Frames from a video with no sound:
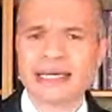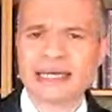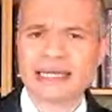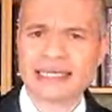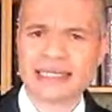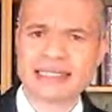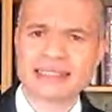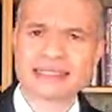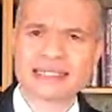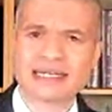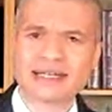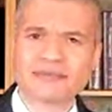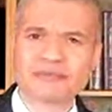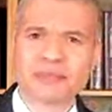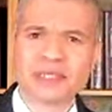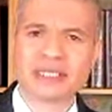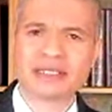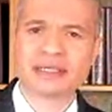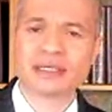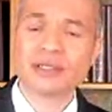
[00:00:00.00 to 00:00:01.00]
And as I've
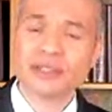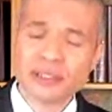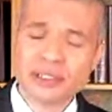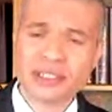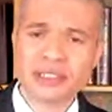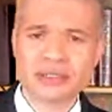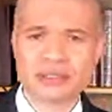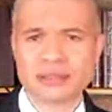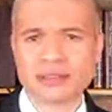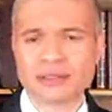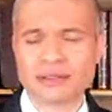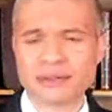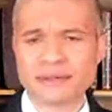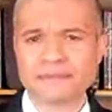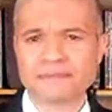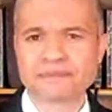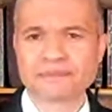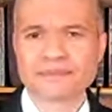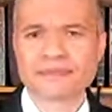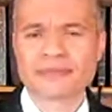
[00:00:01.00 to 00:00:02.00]
been alluding
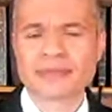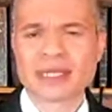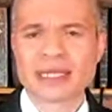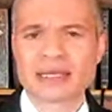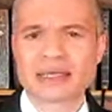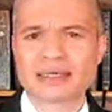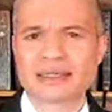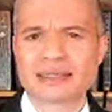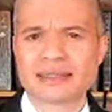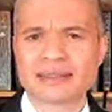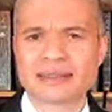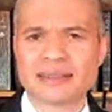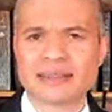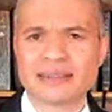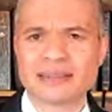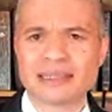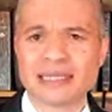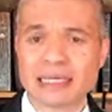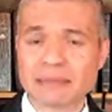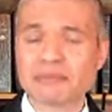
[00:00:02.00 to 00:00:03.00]
to
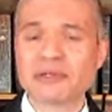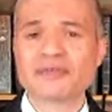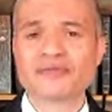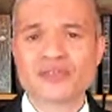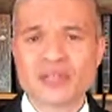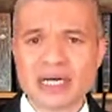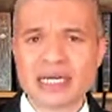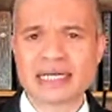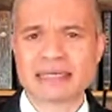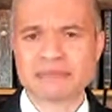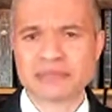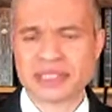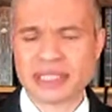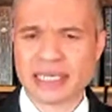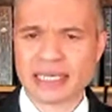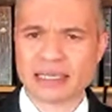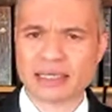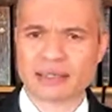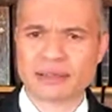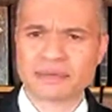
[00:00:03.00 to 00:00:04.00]
a number of times
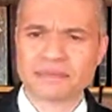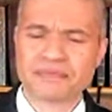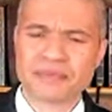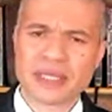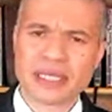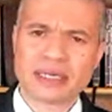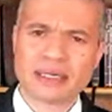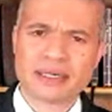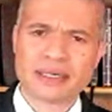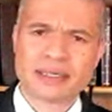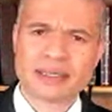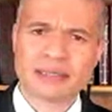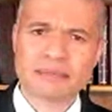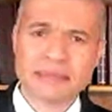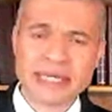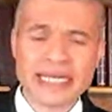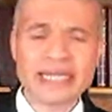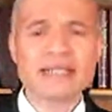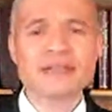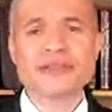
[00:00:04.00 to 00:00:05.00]
now, the
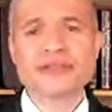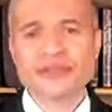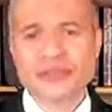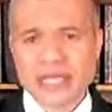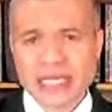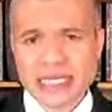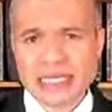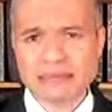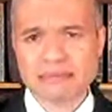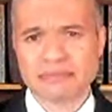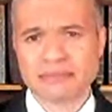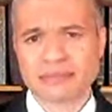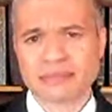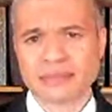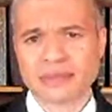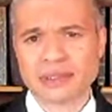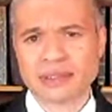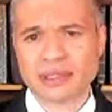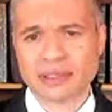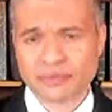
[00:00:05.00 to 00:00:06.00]
main
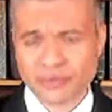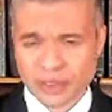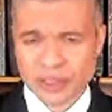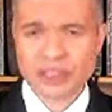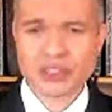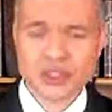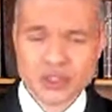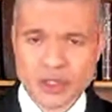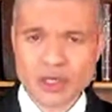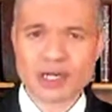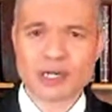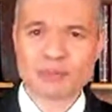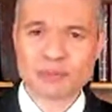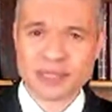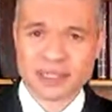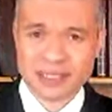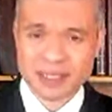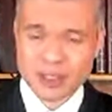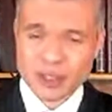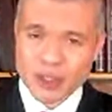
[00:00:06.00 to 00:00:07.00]
theme of this psalm
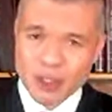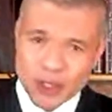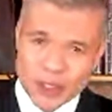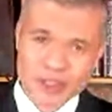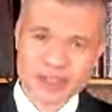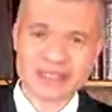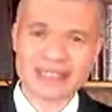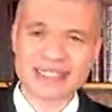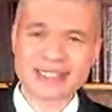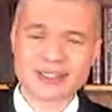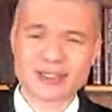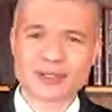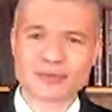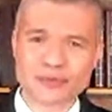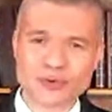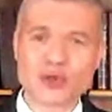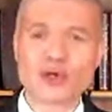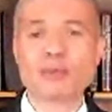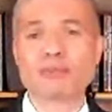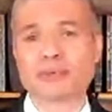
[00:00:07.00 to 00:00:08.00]
in this context
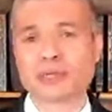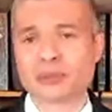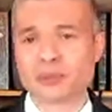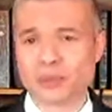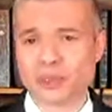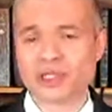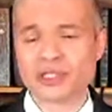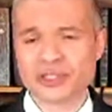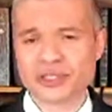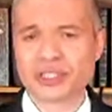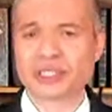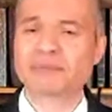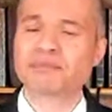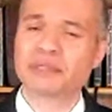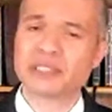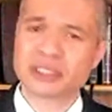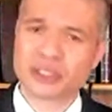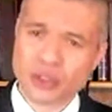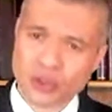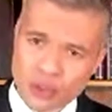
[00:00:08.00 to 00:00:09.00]
of corporate
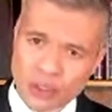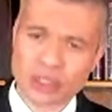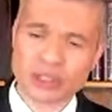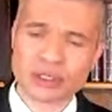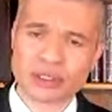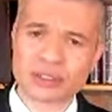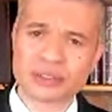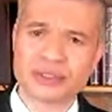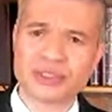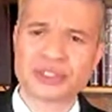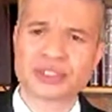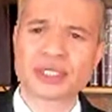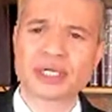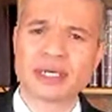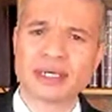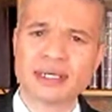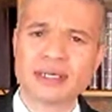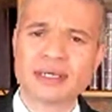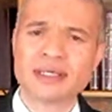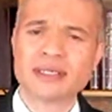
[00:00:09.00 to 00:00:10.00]
worship is God's
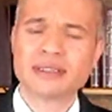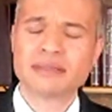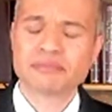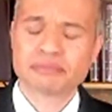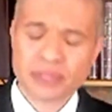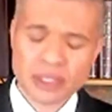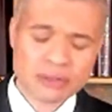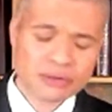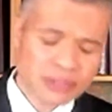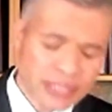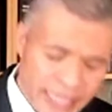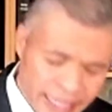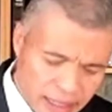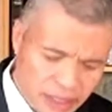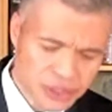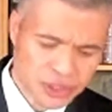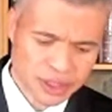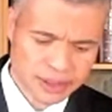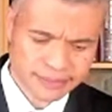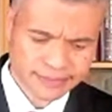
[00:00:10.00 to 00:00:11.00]

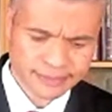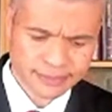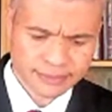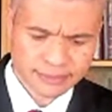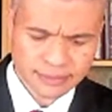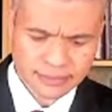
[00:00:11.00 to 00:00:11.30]
protection.